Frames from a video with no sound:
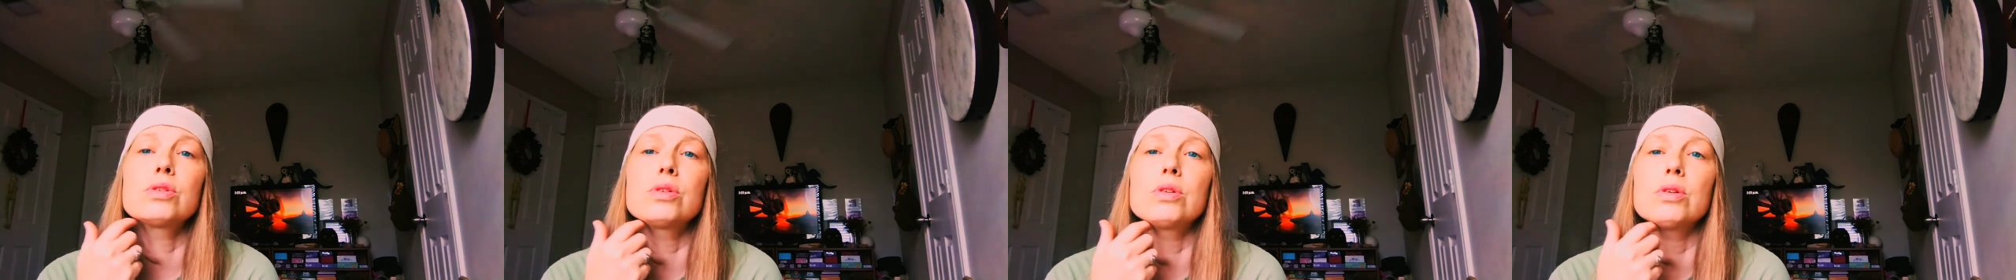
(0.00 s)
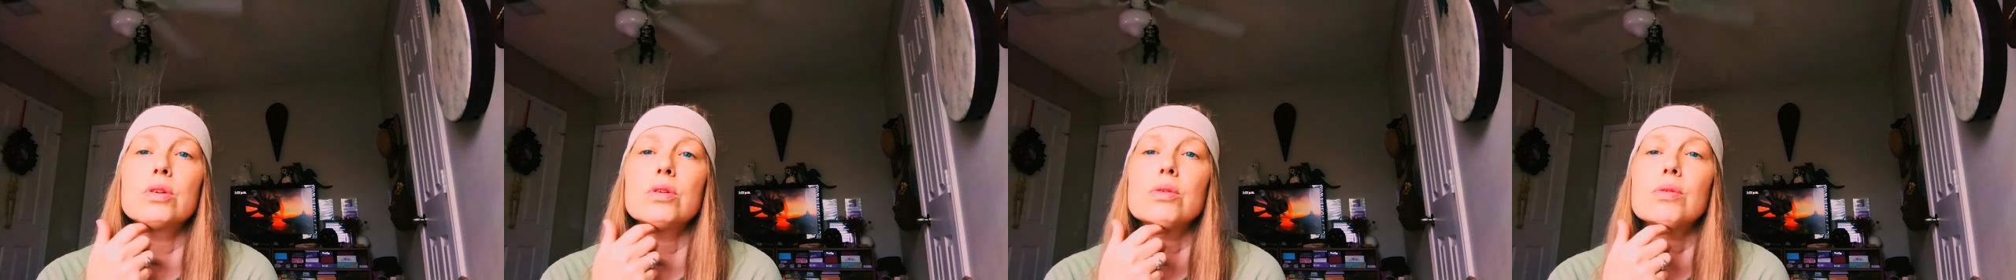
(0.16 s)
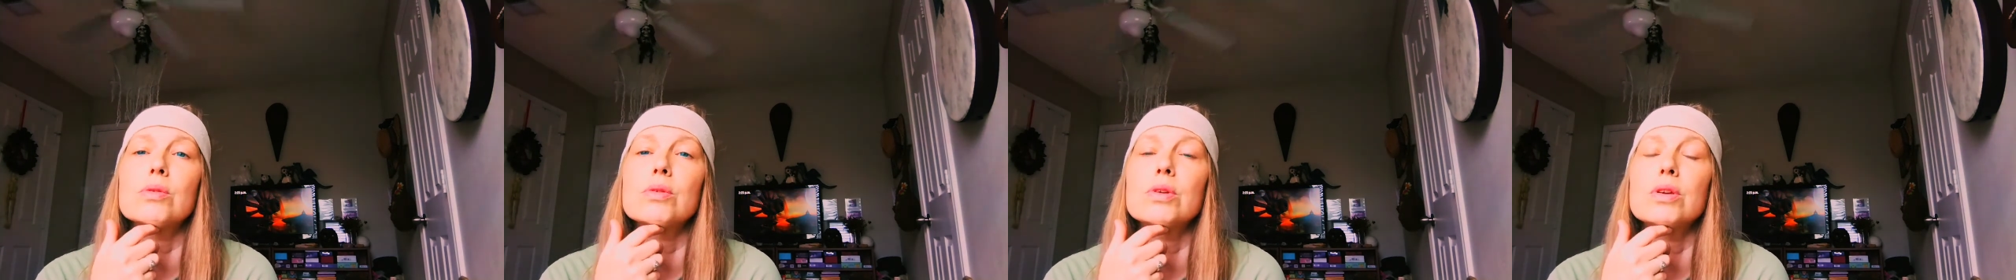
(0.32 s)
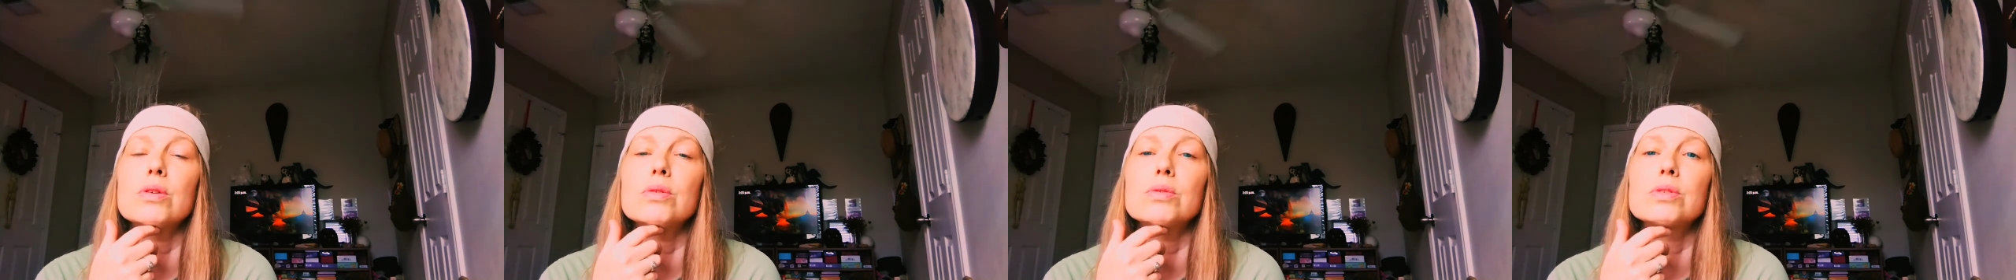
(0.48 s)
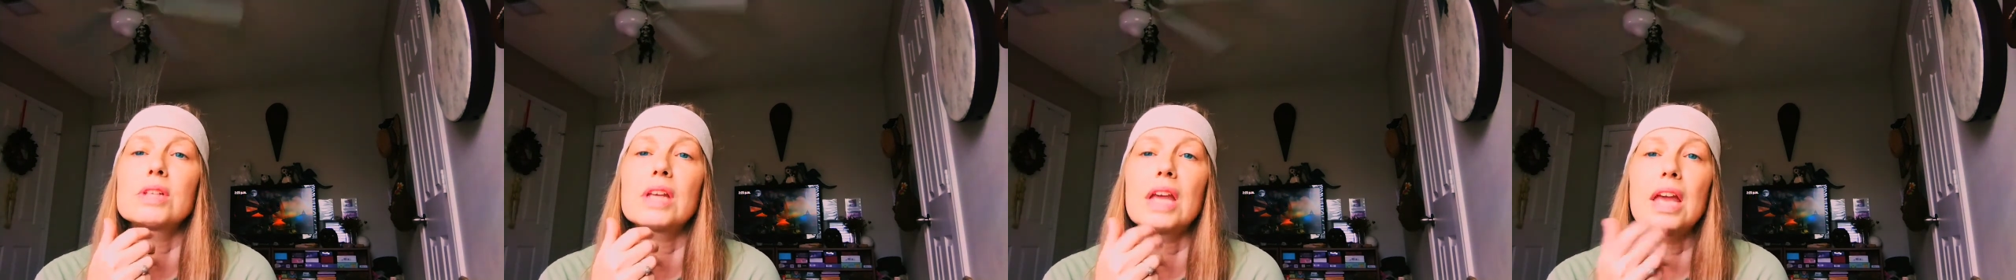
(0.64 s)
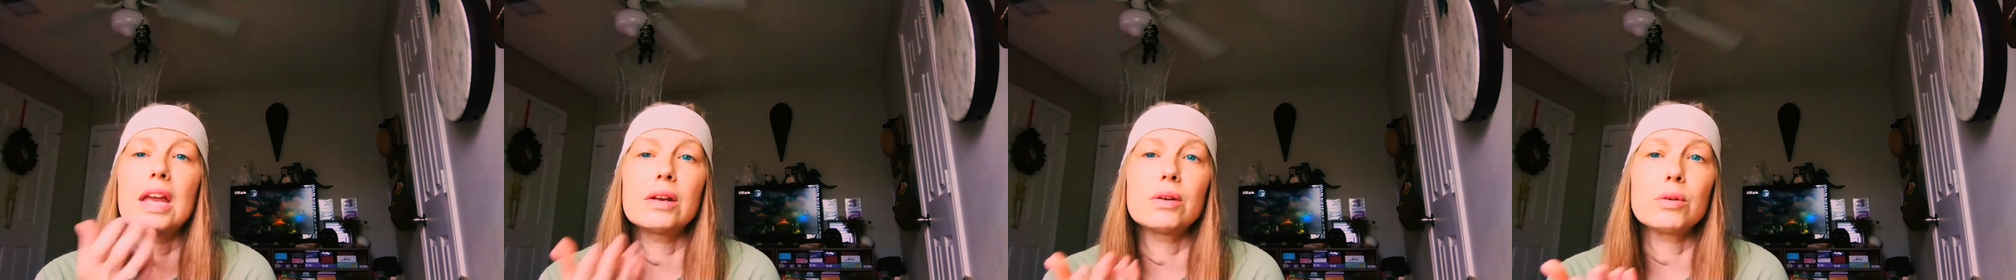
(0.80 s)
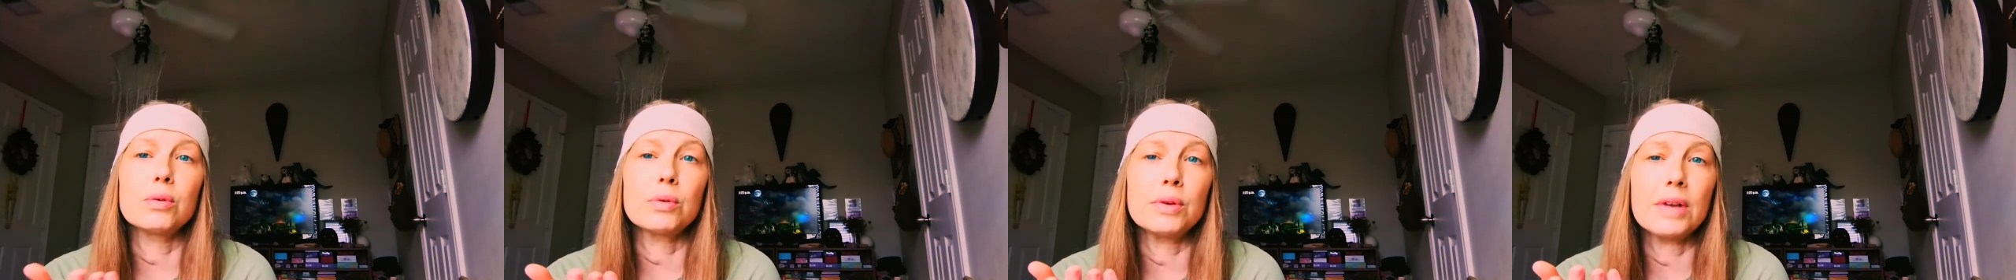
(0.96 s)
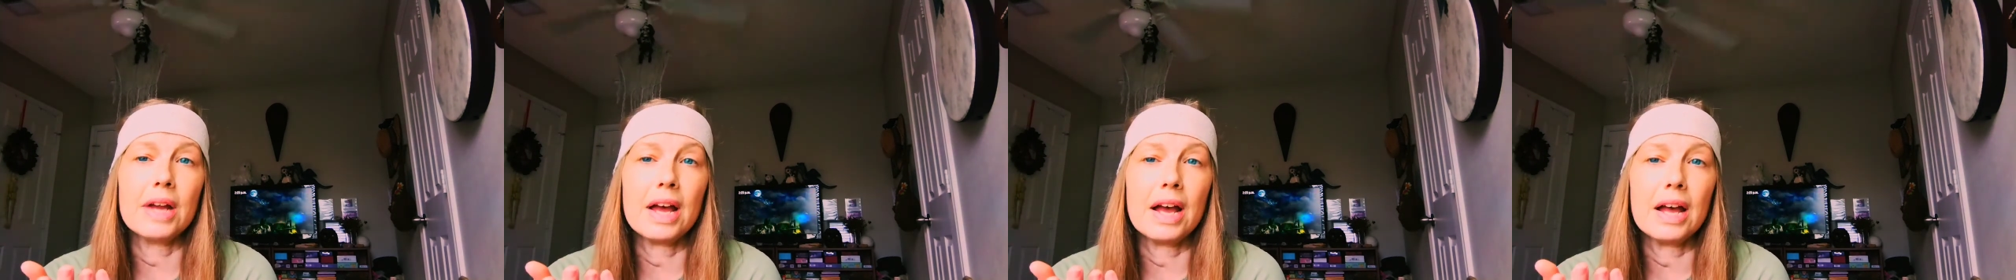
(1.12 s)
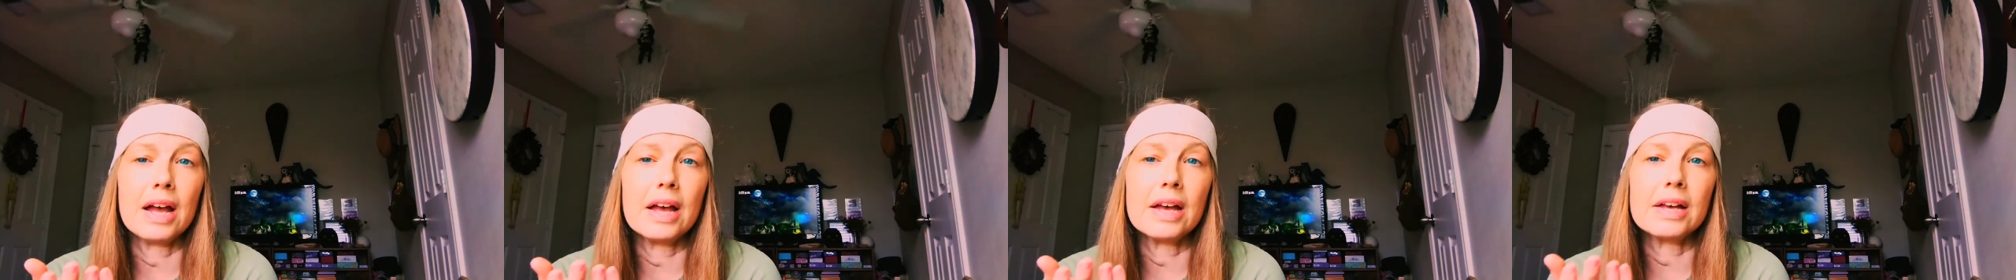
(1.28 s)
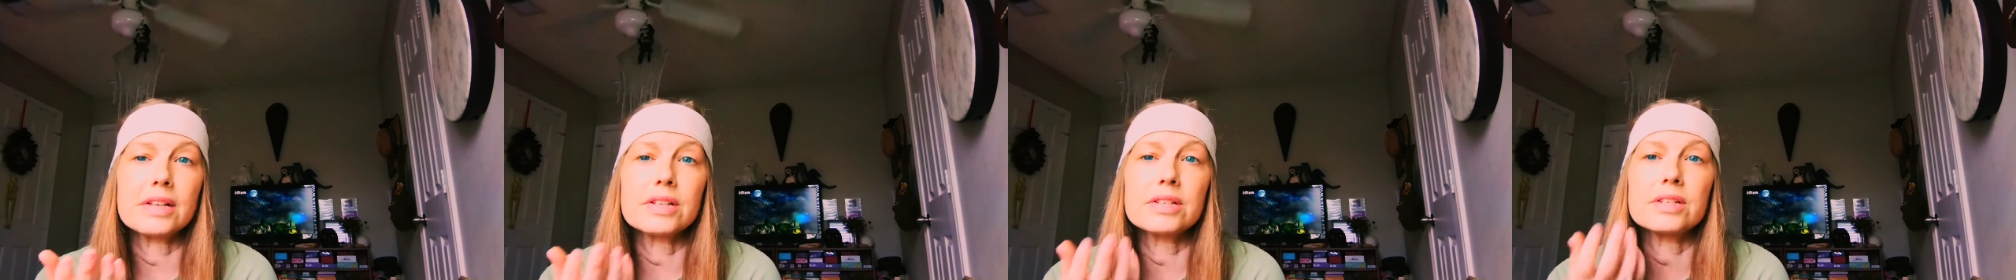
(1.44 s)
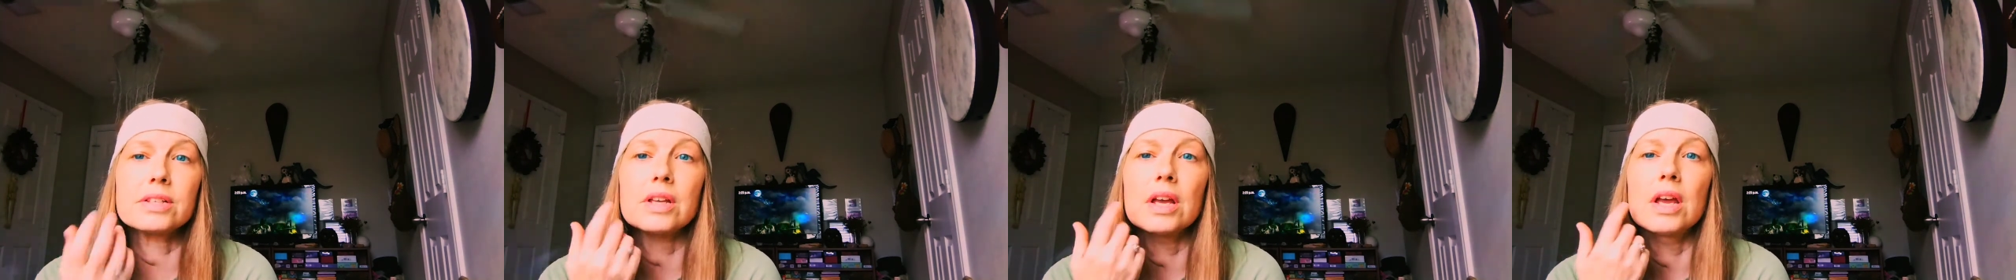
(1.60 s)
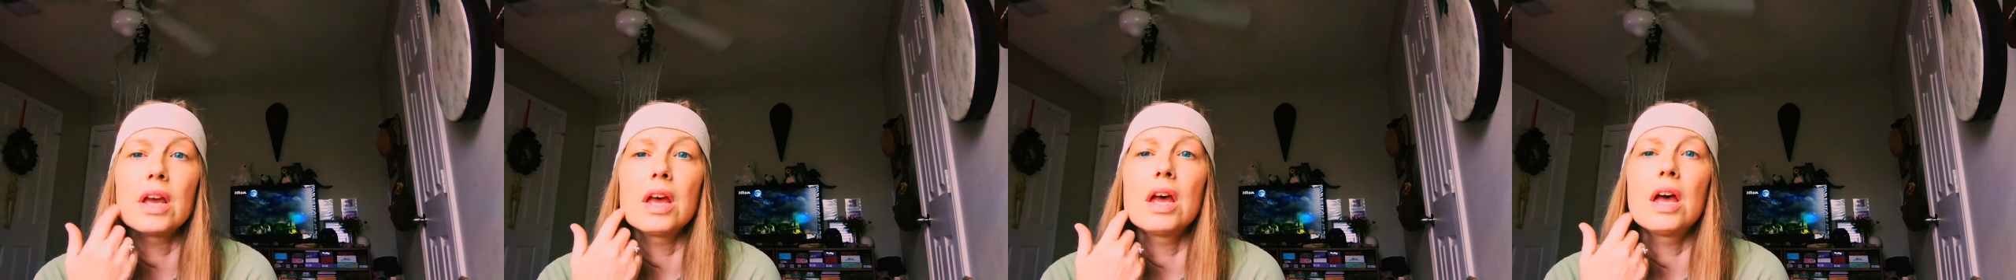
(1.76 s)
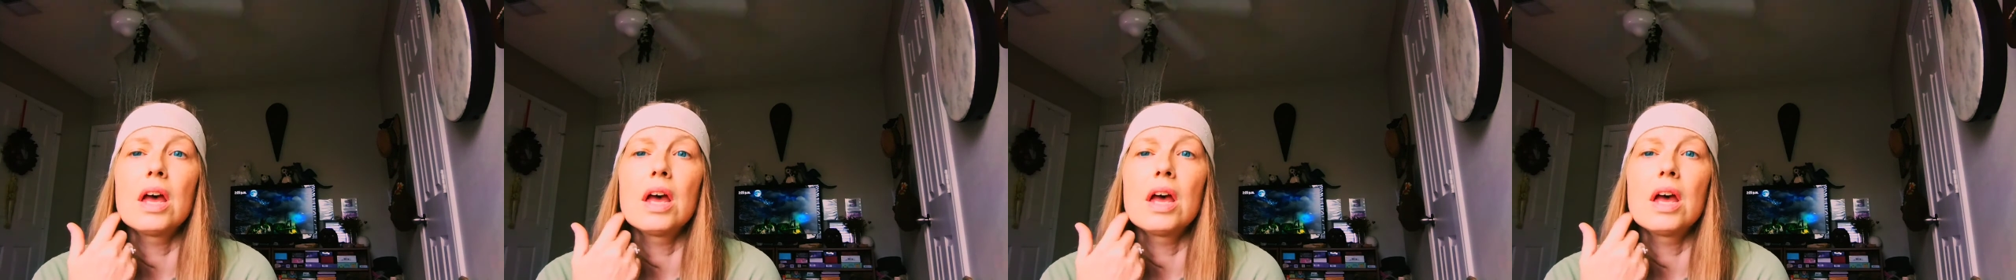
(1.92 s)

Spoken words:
to use candle dyes